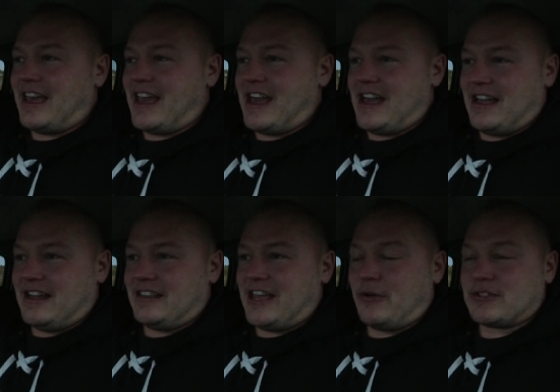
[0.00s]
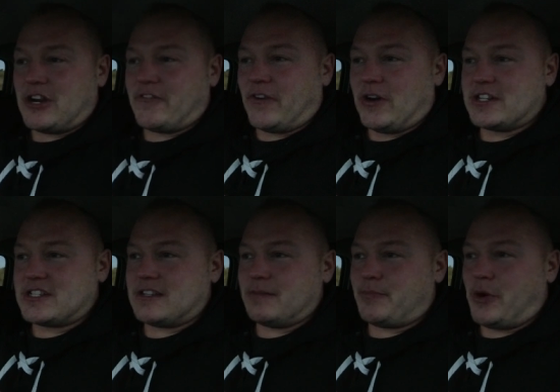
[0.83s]
and that was our
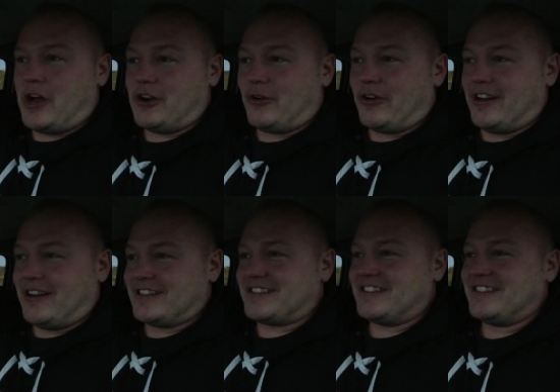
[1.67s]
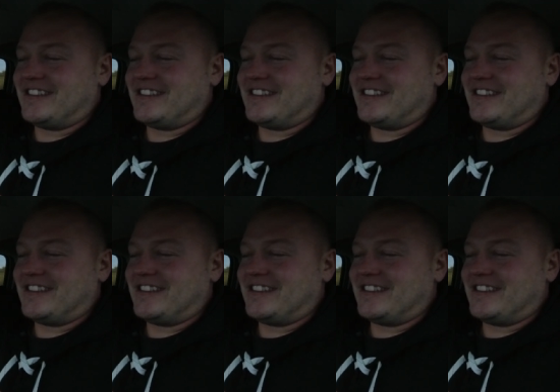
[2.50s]
first pronghorn hunt.